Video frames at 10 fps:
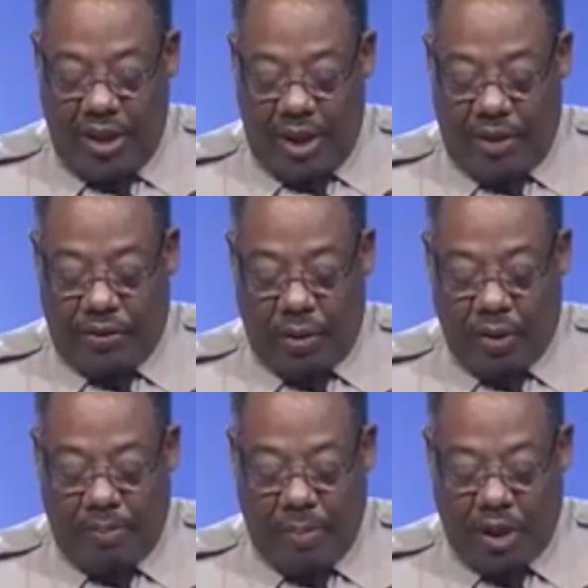30
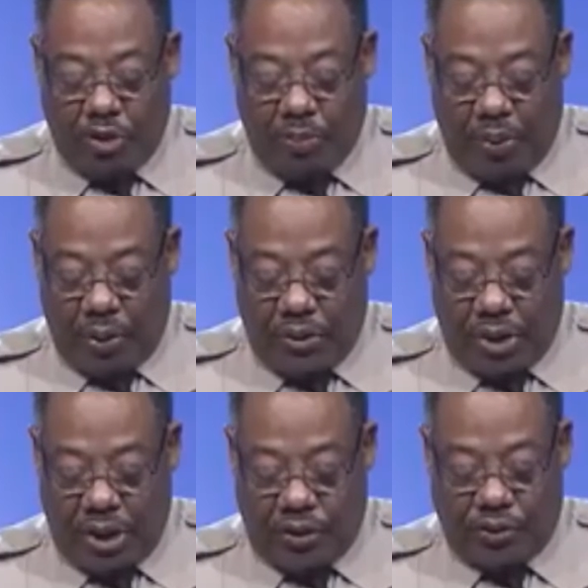minutes per
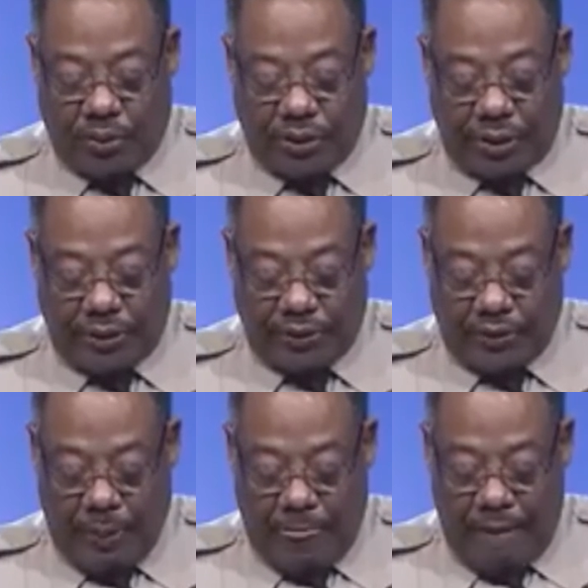test results.
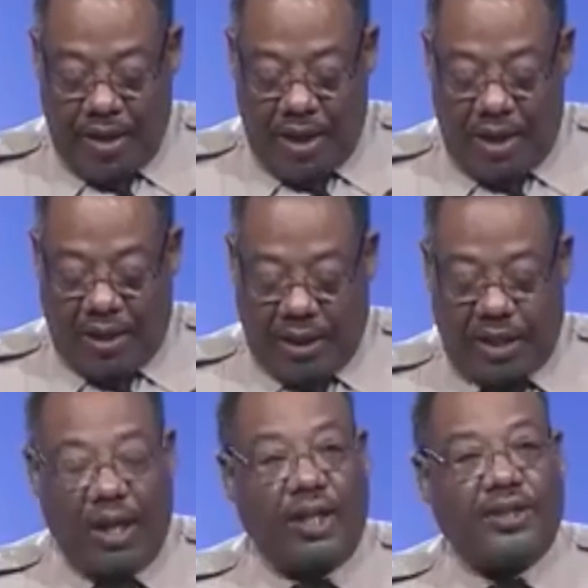They
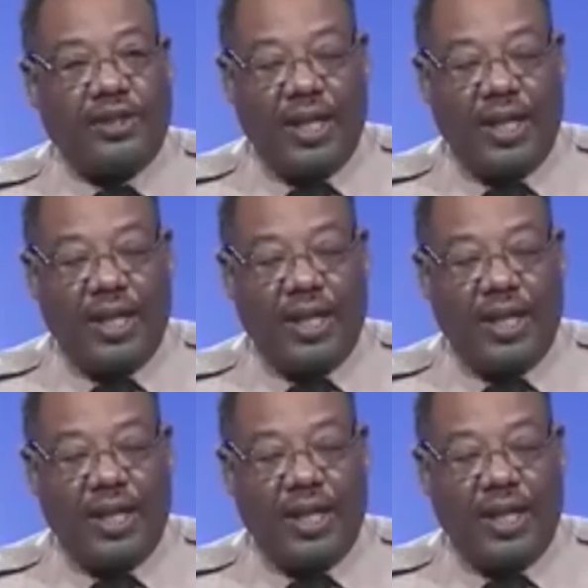tell us that the